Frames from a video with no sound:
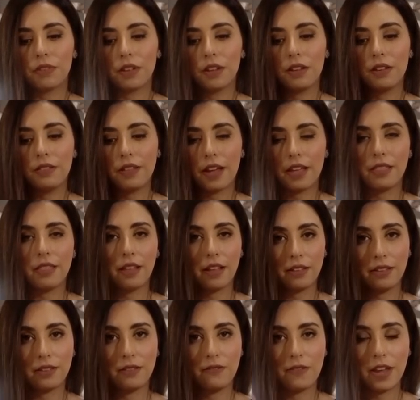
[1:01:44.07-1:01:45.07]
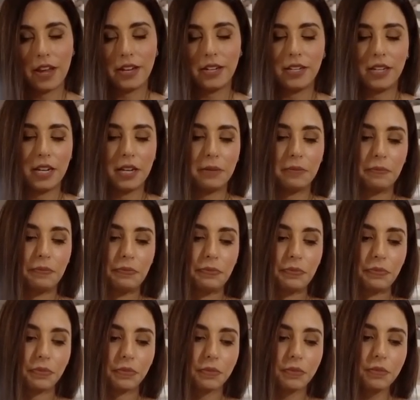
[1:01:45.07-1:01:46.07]
That's the VAT.
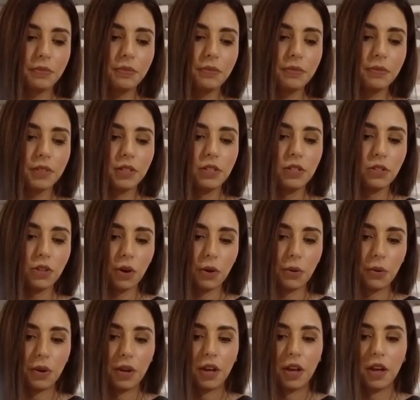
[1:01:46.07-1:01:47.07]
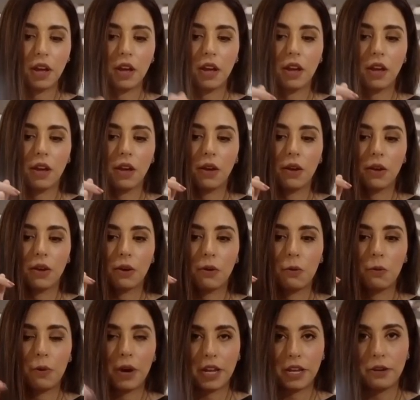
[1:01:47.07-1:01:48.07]
So
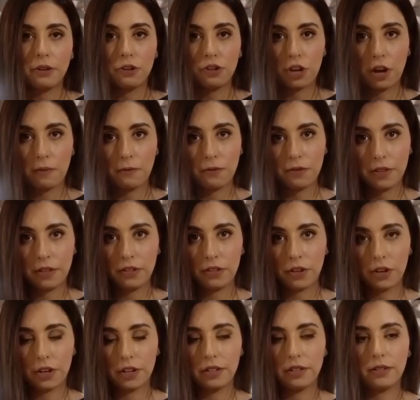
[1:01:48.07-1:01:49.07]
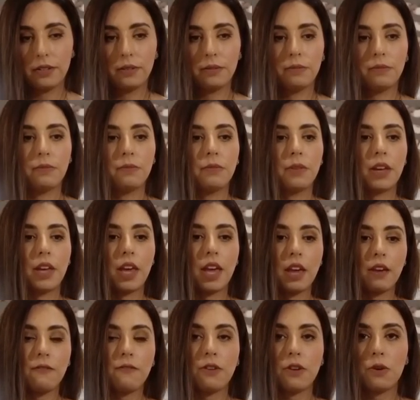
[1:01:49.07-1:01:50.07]
when you shop for these goods,
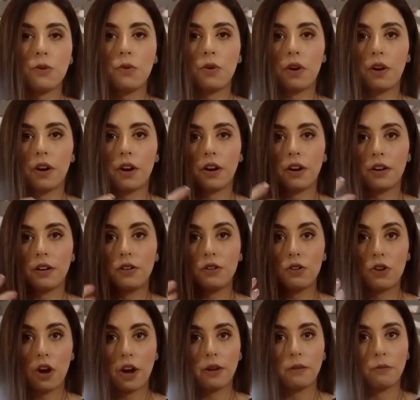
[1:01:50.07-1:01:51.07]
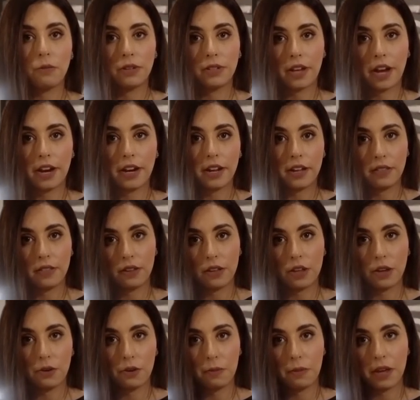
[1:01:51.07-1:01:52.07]
if you are not residing in the
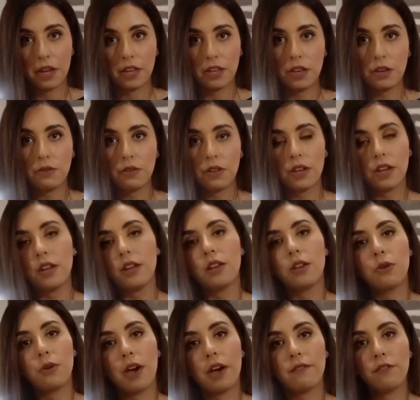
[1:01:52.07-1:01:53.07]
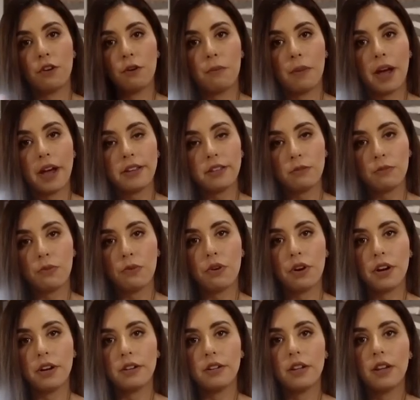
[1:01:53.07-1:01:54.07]
European Union, you have your
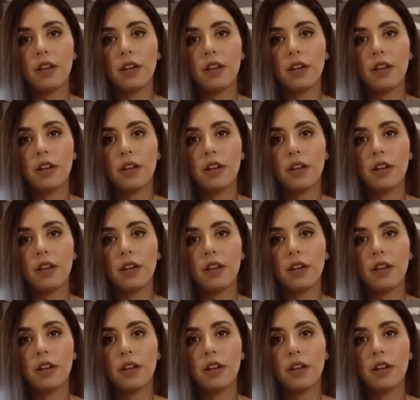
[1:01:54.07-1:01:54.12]
passport